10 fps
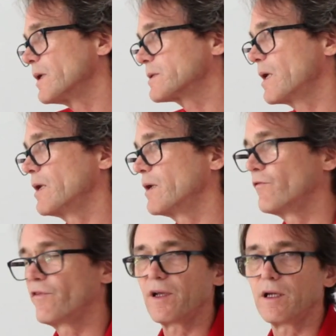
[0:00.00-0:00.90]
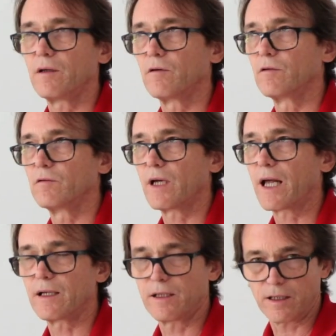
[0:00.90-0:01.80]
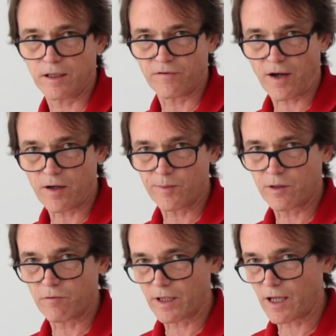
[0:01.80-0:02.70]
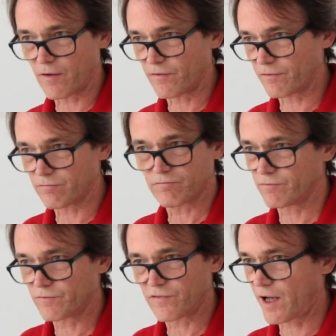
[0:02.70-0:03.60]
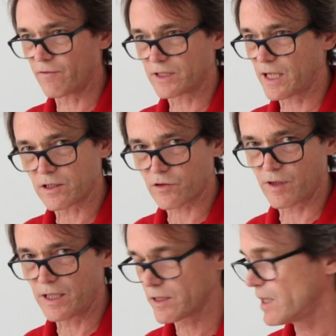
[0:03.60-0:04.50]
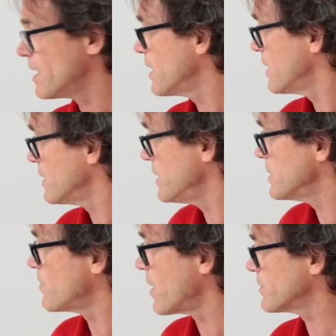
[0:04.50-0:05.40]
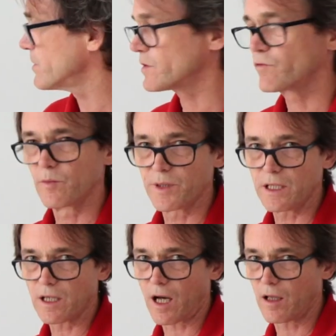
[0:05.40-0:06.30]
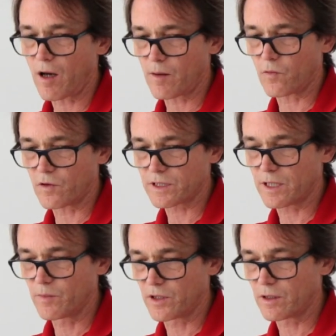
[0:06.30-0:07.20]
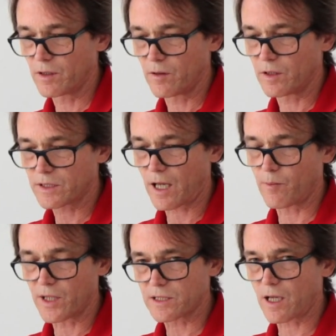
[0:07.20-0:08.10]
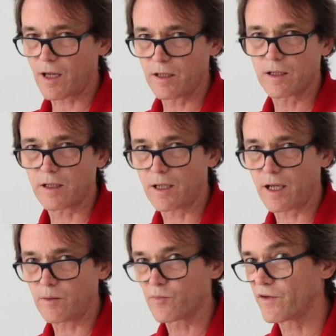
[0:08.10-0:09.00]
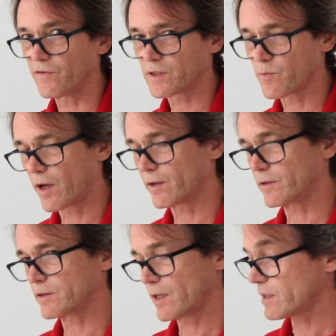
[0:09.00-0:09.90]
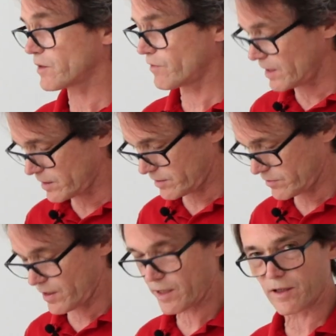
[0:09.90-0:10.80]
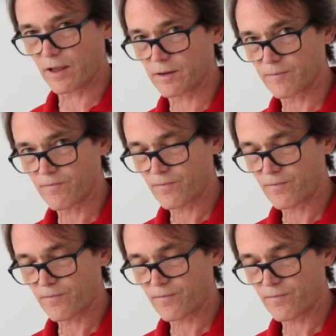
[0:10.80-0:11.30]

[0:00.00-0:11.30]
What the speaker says: let's say in a video editing environment where you have 5 or 10 screens, these monitors will be a lot more similar side by side than any previous monitors. That's a great thing.